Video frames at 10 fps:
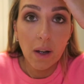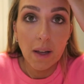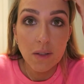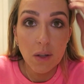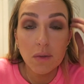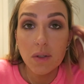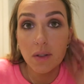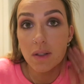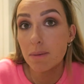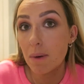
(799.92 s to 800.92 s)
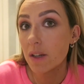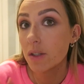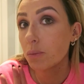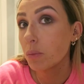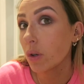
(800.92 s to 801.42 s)
Okay, so I'm just going to splash
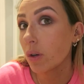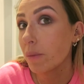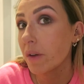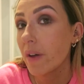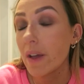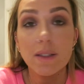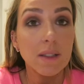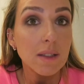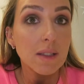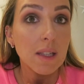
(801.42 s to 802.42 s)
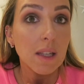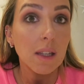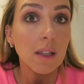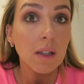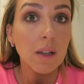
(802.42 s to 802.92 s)
some water on my face and
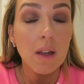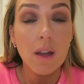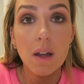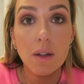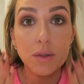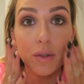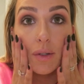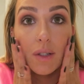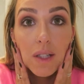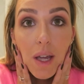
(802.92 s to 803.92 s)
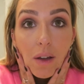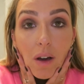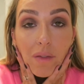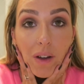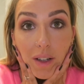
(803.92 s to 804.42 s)
see does it take
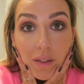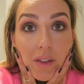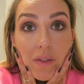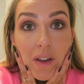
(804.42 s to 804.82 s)
off any of the